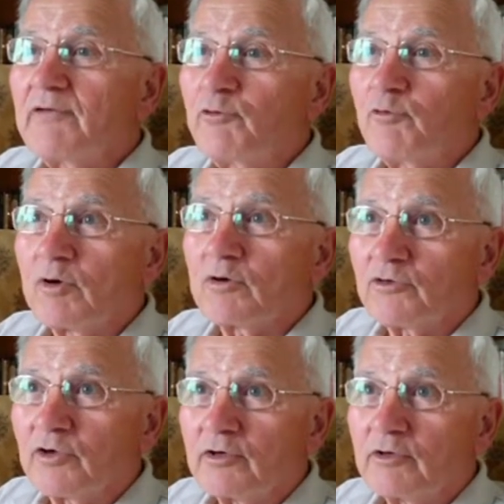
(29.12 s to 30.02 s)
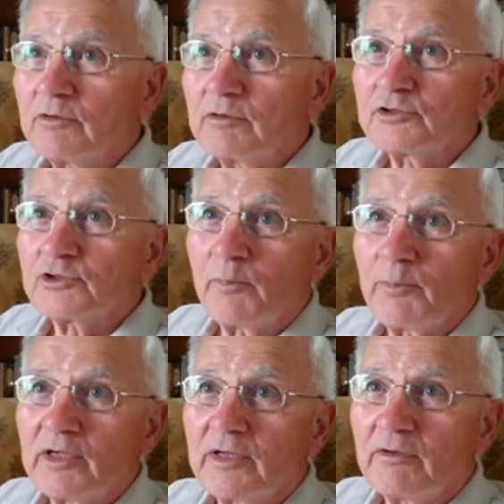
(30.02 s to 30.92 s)
if you want to go
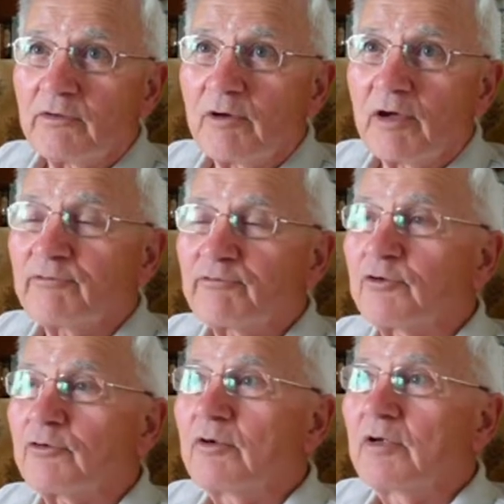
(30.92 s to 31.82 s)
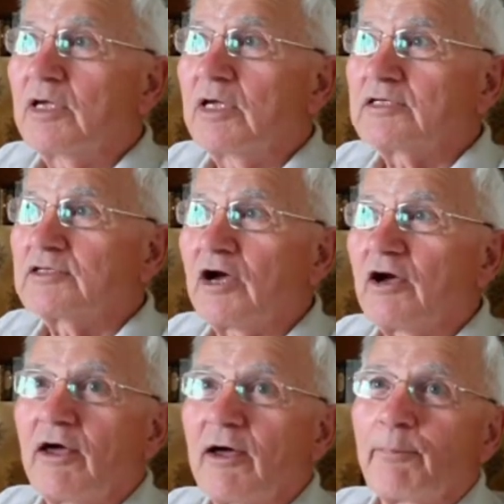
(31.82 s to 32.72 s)
shopping, you have to
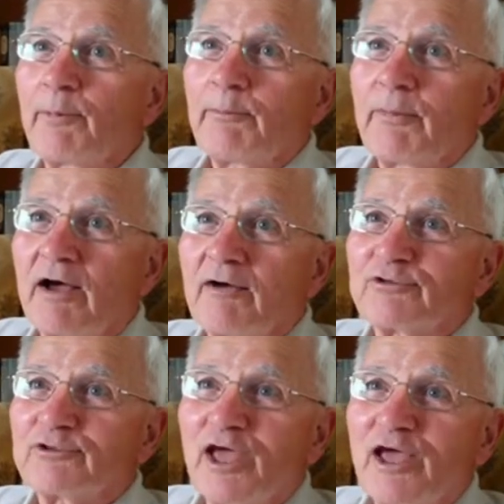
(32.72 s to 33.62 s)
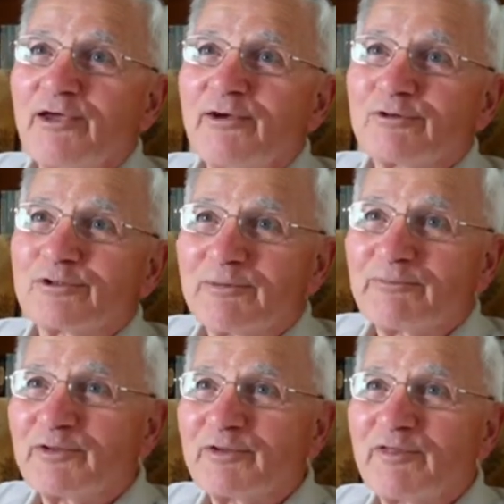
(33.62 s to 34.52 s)
tie up half a day or
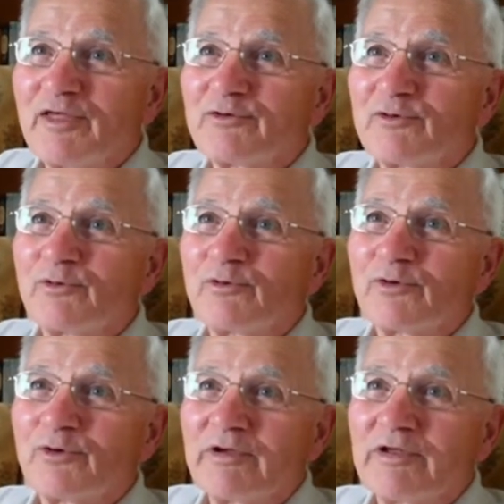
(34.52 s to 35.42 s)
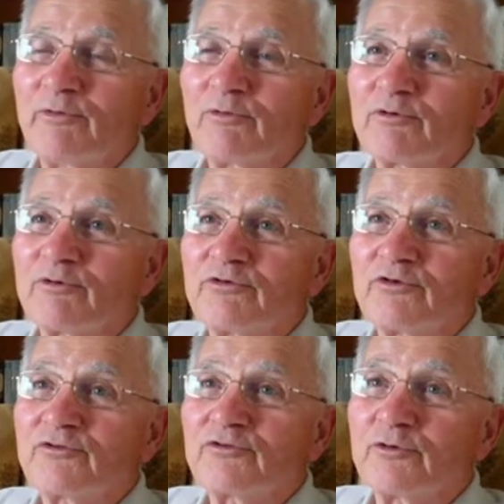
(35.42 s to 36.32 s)
something of that order in order to
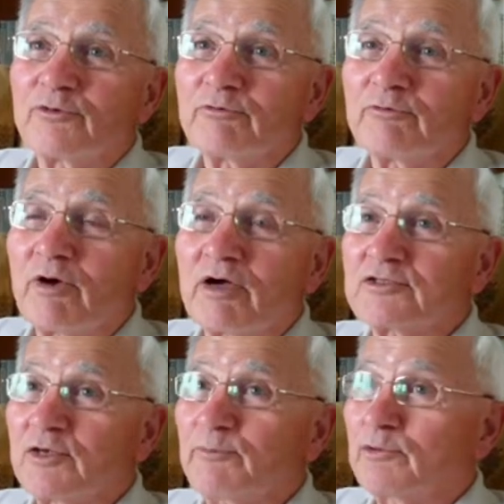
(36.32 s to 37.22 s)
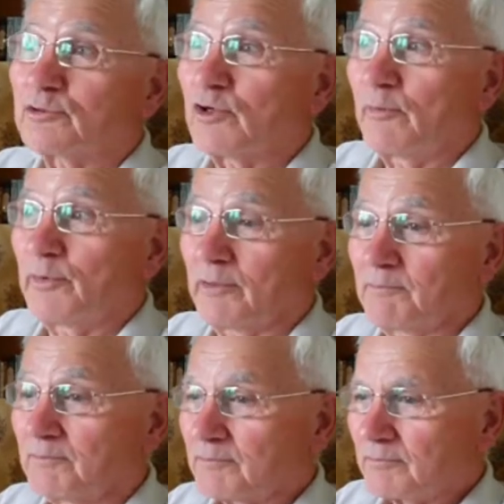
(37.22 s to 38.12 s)
just do quite simple shopping.
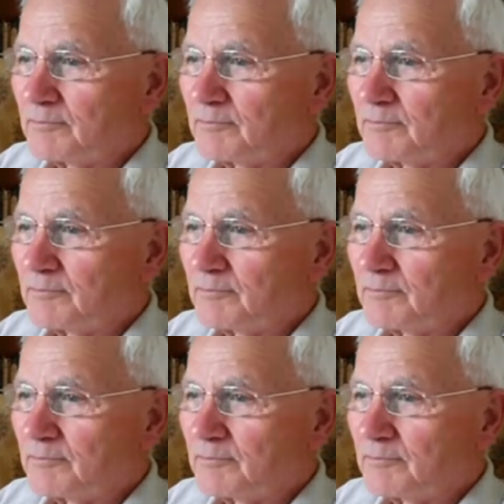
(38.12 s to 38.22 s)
